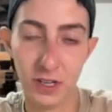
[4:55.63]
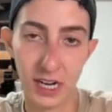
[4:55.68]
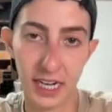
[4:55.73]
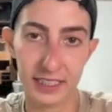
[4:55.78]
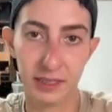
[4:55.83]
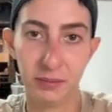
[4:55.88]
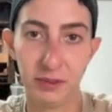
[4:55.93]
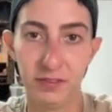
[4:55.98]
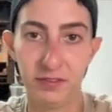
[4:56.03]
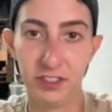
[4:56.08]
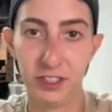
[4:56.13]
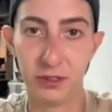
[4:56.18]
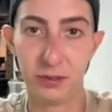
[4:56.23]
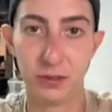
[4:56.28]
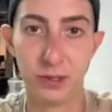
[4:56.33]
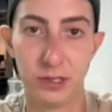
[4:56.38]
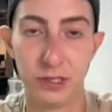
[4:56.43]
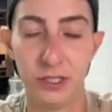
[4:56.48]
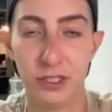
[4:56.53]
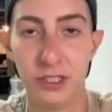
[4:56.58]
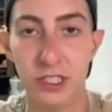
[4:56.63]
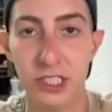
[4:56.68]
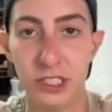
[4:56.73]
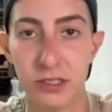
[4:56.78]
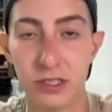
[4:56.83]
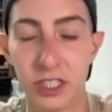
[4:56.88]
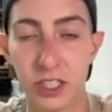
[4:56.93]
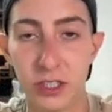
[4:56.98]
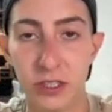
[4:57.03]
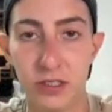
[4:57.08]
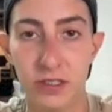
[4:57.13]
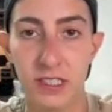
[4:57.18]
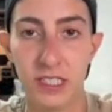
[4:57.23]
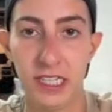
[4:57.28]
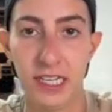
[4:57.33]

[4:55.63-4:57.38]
I am in Visual Studio Code